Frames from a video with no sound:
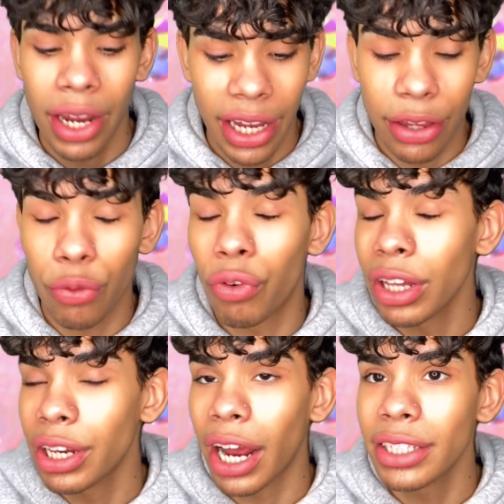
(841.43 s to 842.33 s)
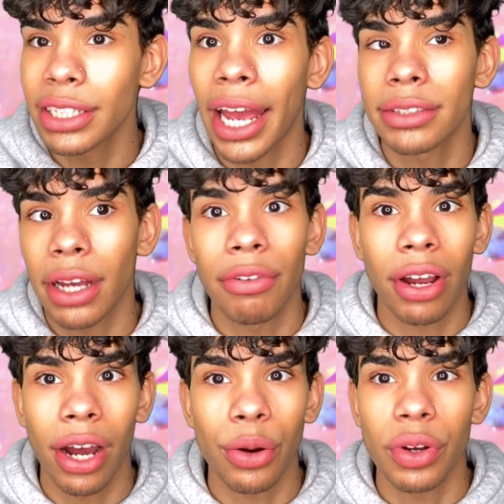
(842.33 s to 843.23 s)
It's really nice. It has
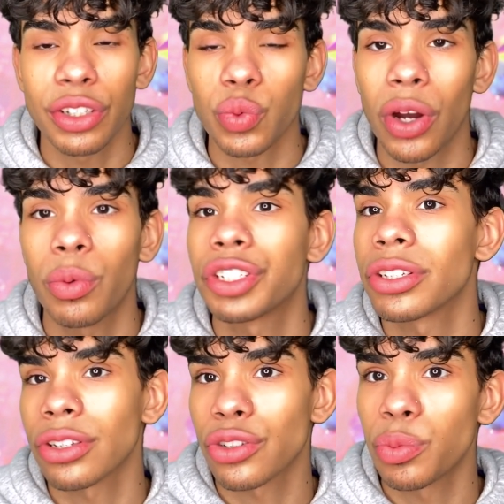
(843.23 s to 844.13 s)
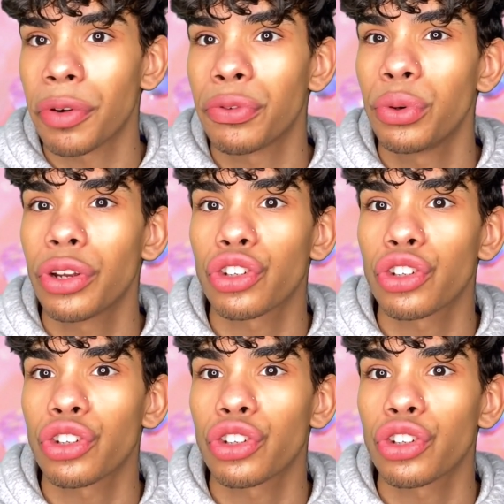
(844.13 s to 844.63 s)
avocado as well, which is a superfood.